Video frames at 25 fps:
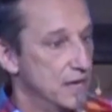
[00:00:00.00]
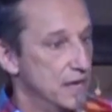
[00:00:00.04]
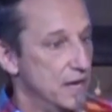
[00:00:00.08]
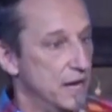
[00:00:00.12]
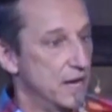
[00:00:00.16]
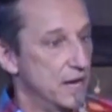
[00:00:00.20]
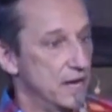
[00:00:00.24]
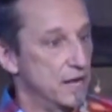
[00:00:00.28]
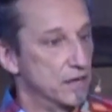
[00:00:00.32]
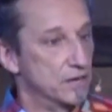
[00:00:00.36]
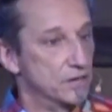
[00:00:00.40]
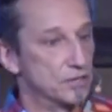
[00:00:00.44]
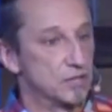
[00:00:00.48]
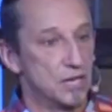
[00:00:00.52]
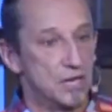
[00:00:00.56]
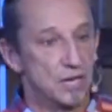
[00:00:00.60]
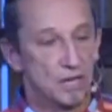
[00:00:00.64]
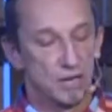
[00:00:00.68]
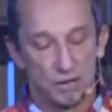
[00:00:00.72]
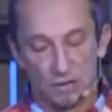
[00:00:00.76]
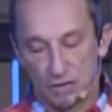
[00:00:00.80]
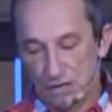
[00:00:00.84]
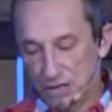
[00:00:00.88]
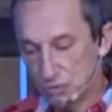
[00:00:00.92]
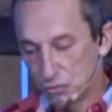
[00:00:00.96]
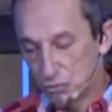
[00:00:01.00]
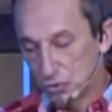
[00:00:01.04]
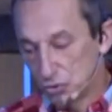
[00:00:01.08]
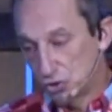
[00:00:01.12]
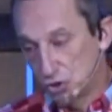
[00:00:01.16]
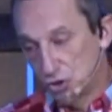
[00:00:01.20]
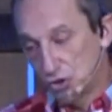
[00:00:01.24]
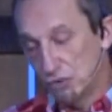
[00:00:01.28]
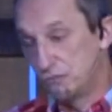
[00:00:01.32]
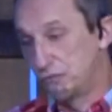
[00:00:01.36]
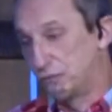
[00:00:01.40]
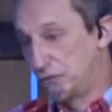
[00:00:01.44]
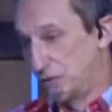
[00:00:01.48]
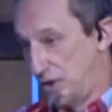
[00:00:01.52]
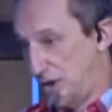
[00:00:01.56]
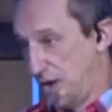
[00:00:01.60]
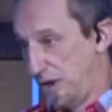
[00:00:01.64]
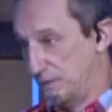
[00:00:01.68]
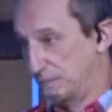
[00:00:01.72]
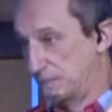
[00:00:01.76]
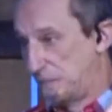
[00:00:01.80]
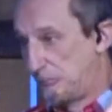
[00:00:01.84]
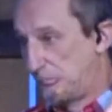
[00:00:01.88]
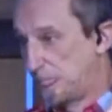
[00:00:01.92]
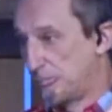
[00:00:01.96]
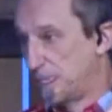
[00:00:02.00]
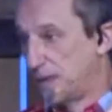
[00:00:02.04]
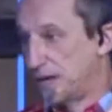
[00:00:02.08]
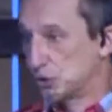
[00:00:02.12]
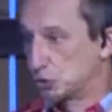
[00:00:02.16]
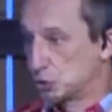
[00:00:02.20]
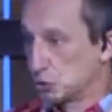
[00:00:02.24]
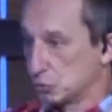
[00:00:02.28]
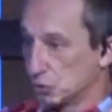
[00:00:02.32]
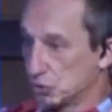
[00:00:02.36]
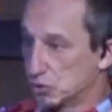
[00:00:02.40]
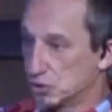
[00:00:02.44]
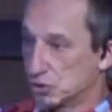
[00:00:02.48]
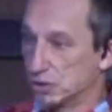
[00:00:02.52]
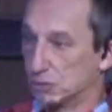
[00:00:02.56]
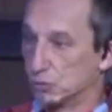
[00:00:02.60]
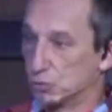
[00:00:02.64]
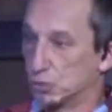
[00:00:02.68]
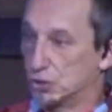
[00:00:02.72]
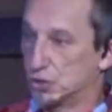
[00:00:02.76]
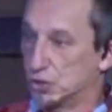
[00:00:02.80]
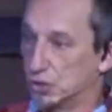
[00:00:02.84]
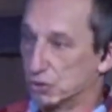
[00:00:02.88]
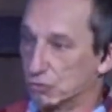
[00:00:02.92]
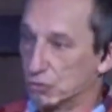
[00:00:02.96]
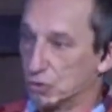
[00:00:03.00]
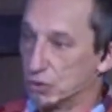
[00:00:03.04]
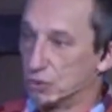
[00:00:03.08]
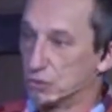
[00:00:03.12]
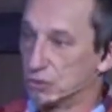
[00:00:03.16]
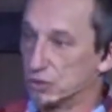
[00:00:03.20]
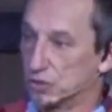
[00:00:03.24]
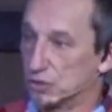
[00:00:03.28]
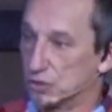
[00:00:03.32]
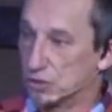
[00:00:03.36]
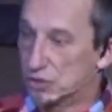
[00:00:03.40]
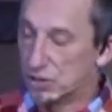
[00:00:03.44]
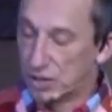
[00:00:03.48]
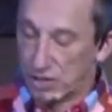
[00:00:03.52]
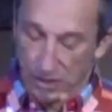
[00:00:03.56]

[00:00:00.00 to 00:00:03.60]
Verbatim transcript: and it was good for them that Jerusalem was in ruins.